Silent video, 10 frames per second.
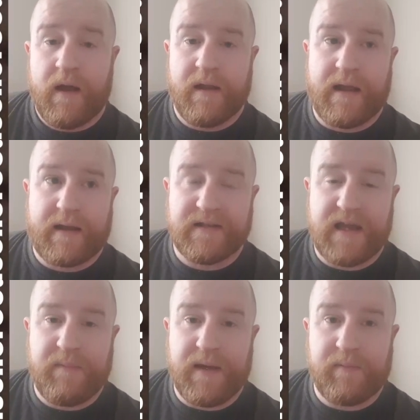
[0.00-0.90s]
and like I
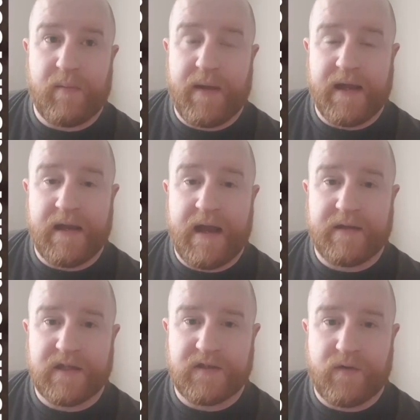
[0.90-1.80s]
say, people are paying in
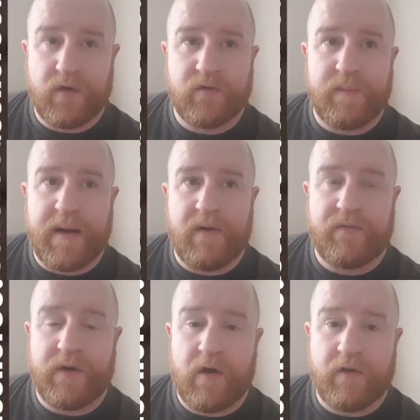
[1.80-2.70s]
excess of £100
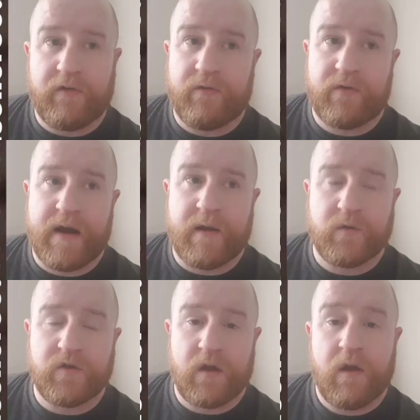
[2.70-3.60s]
for an
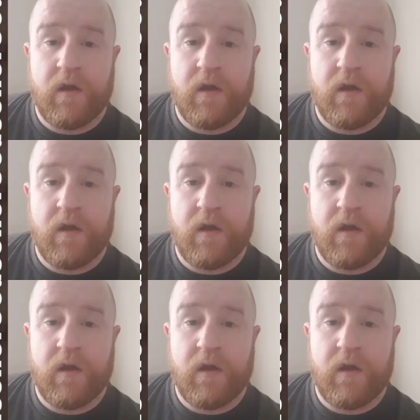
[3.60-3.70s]
ounce.